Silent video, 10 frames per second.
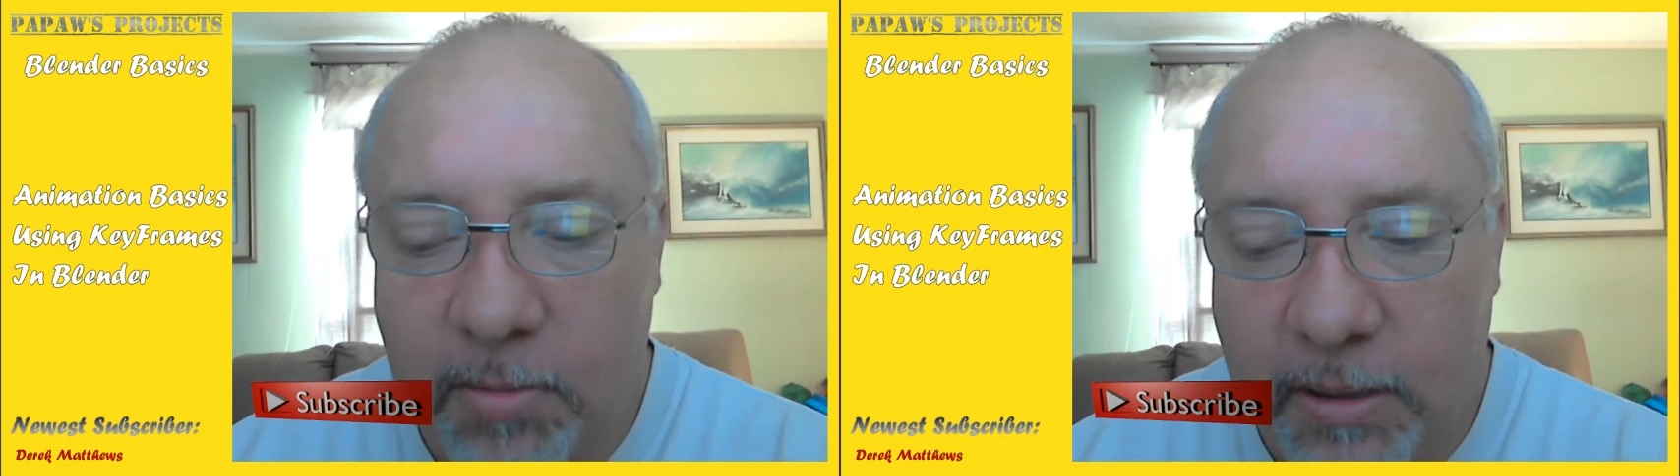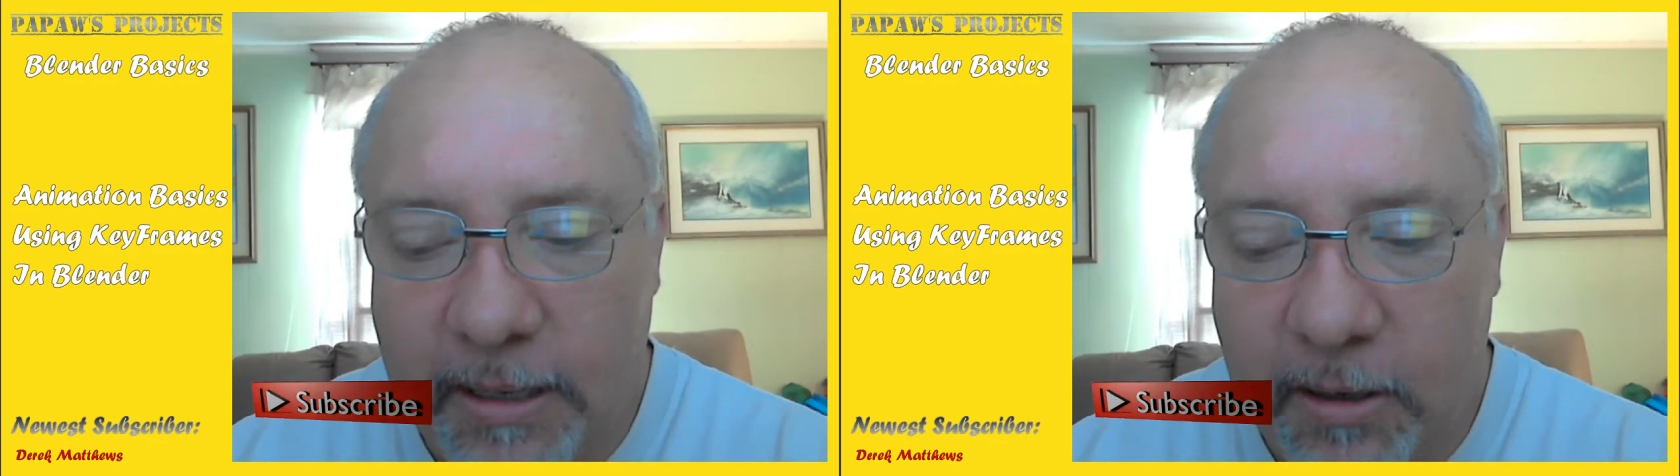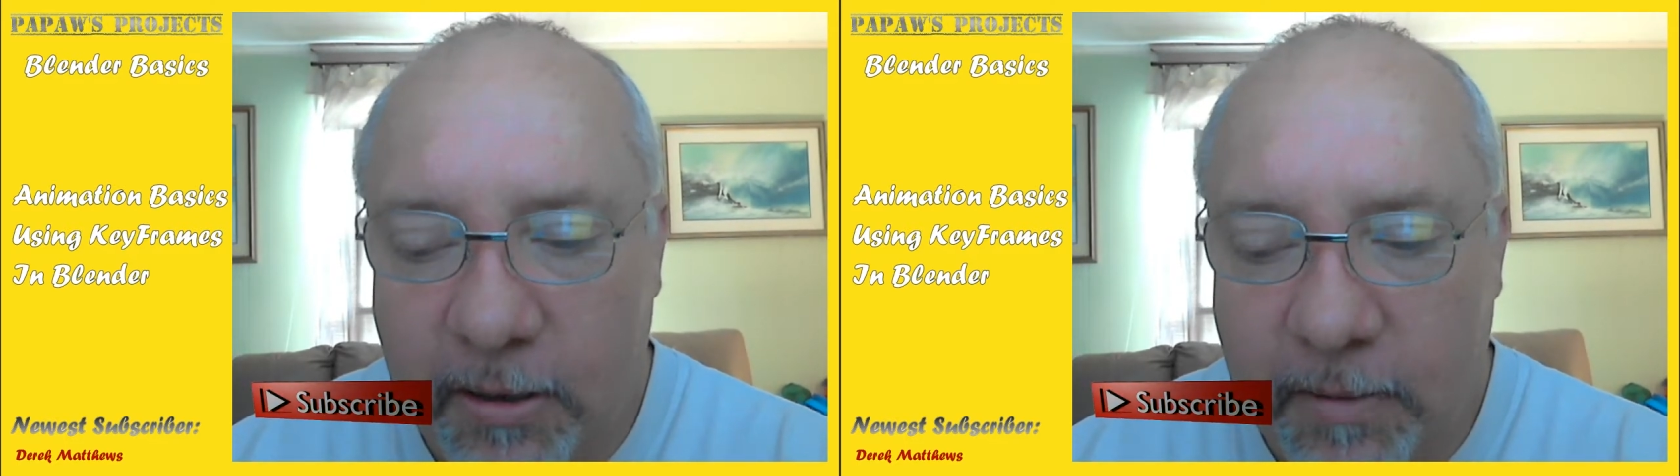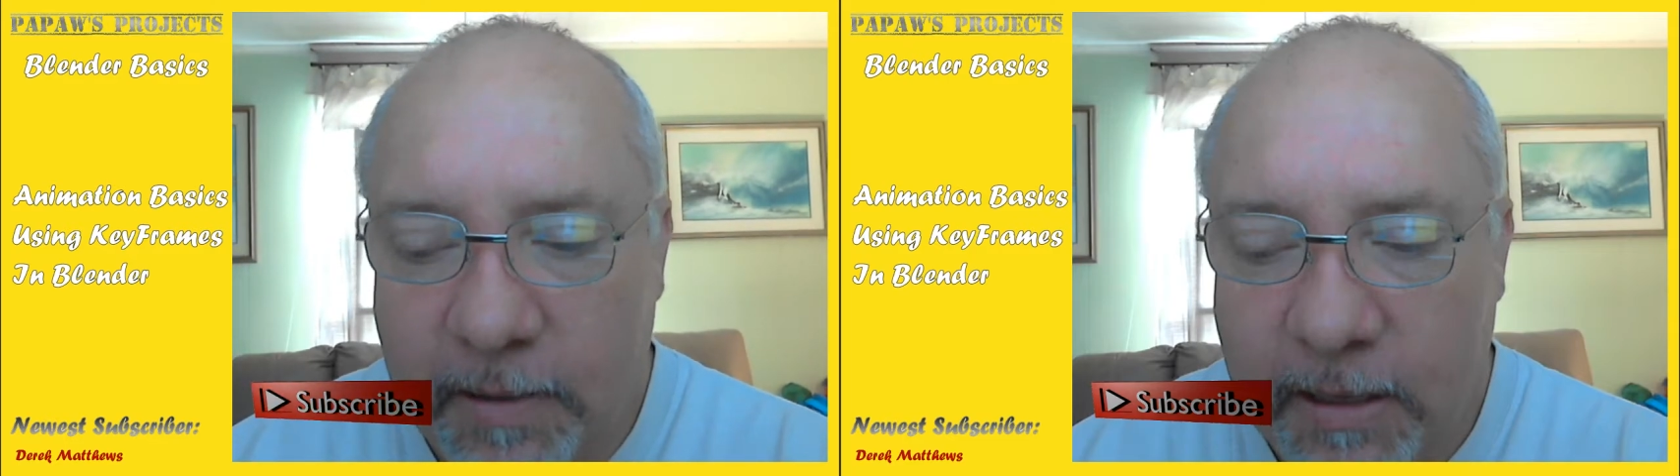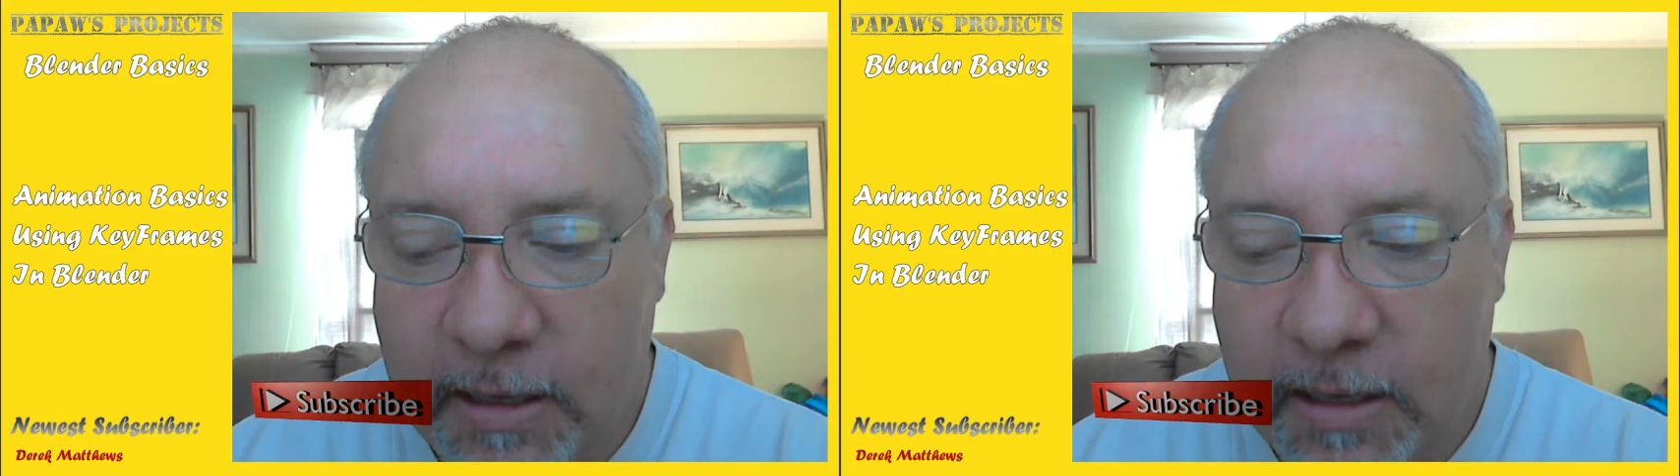up Blender.
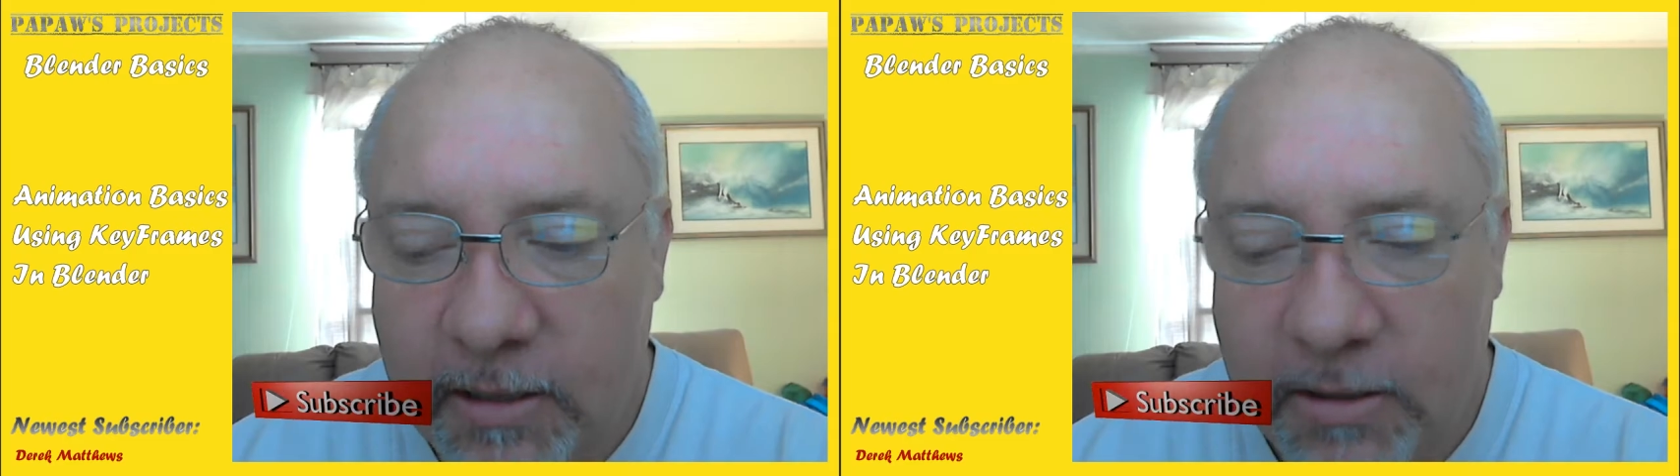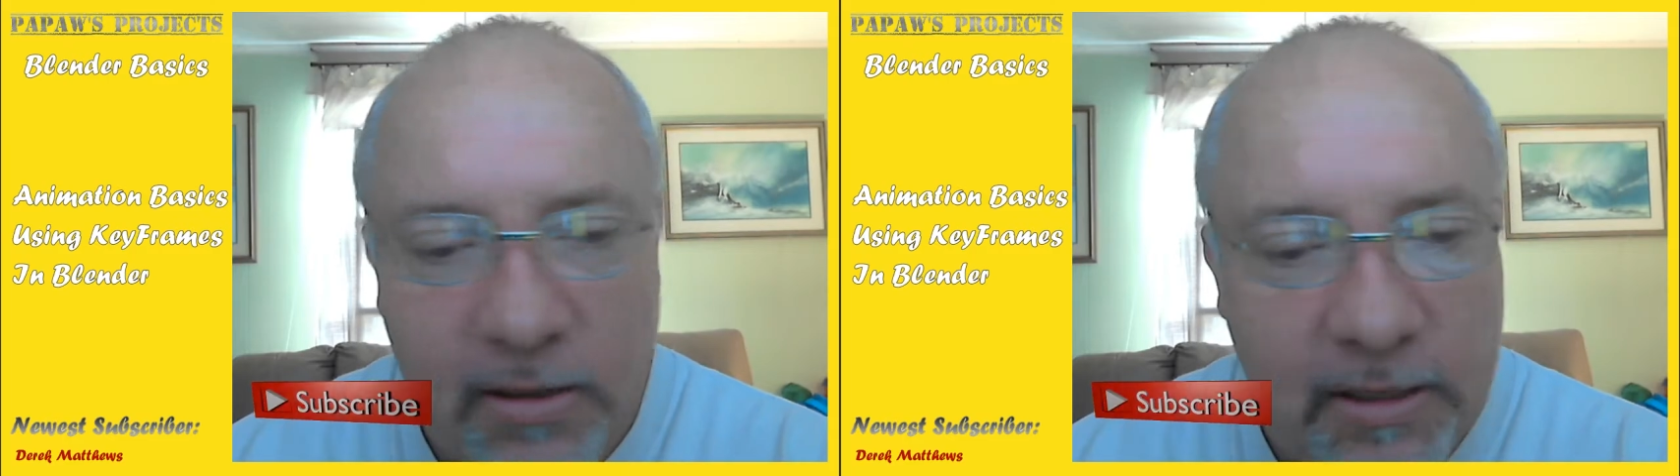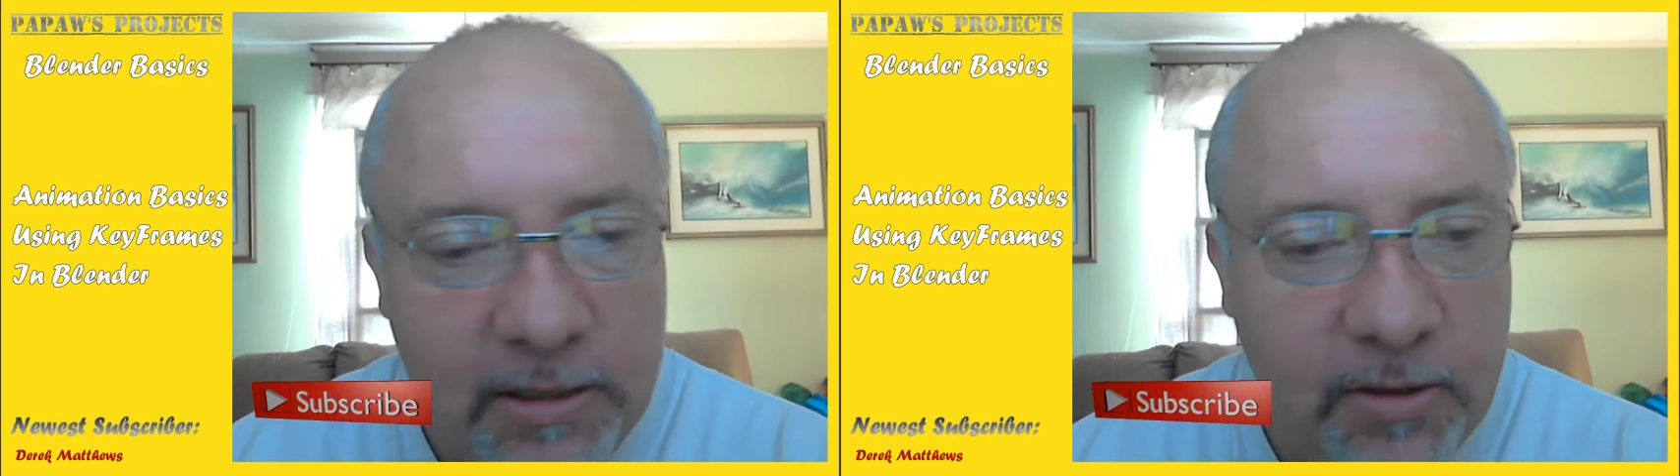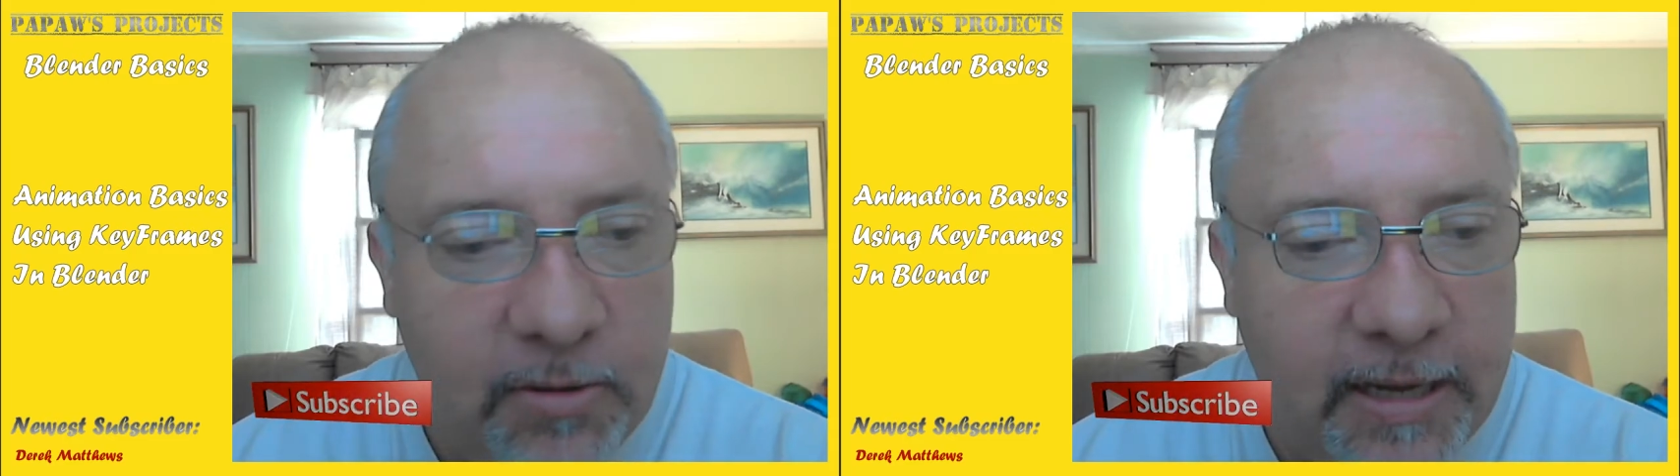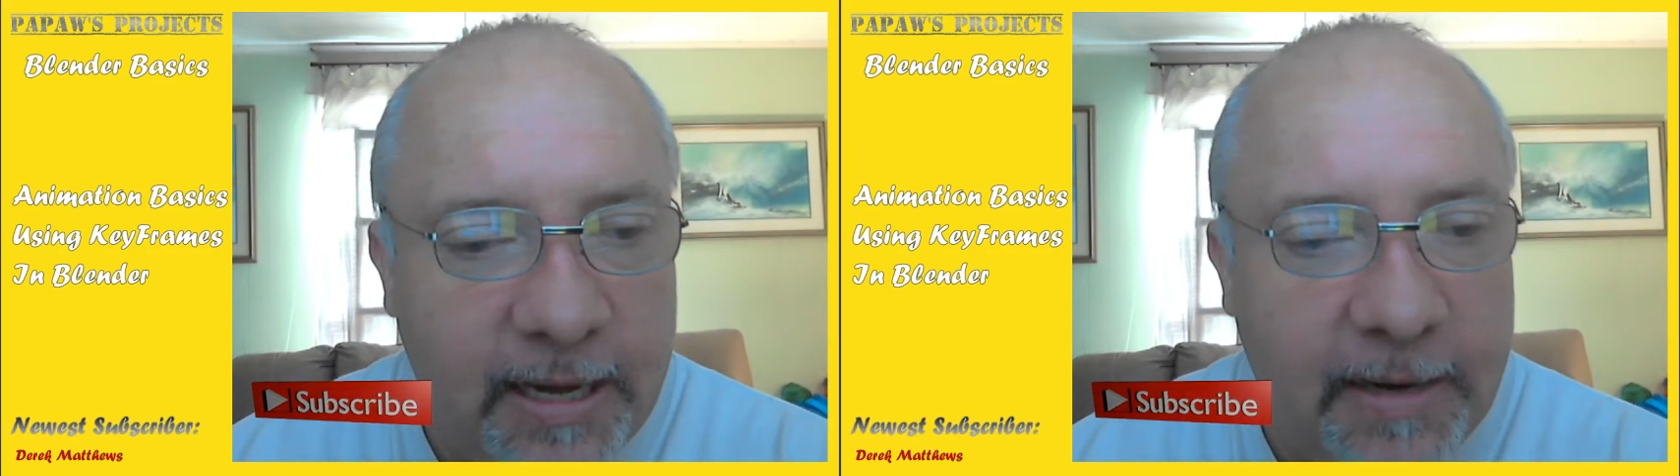So let's
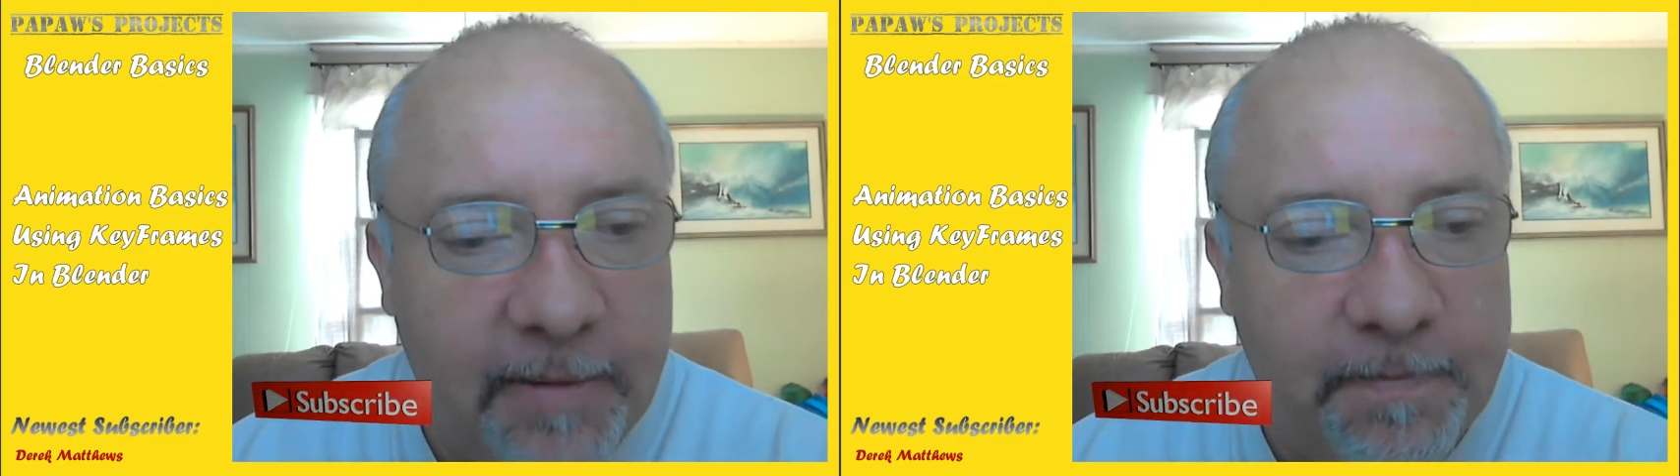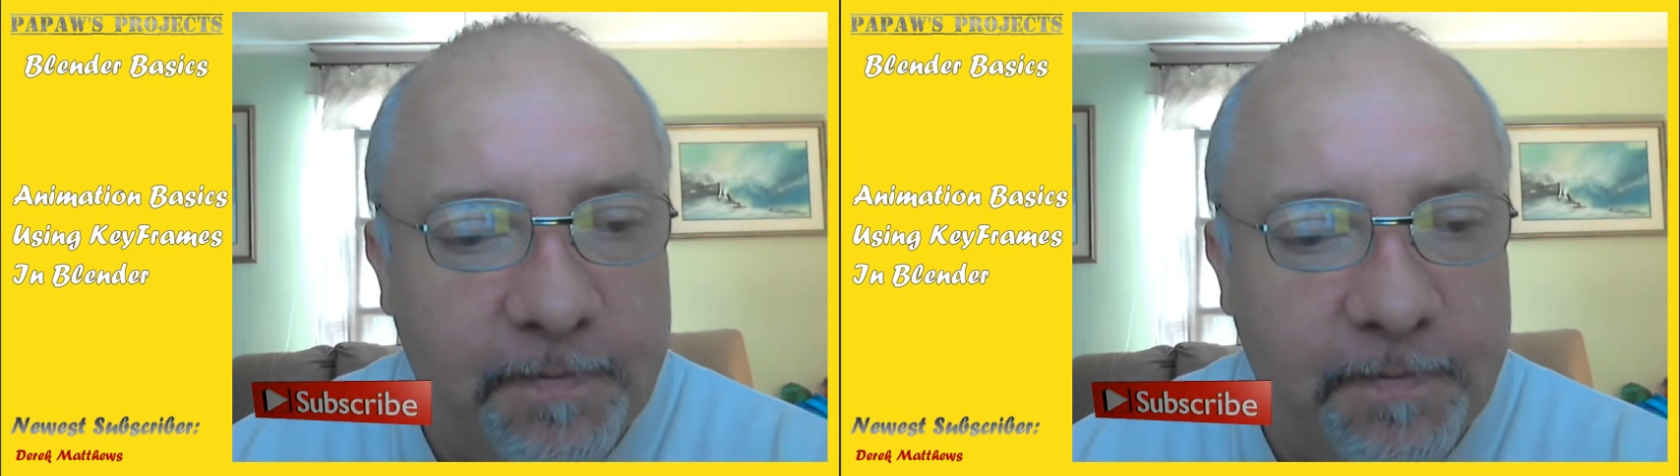do that.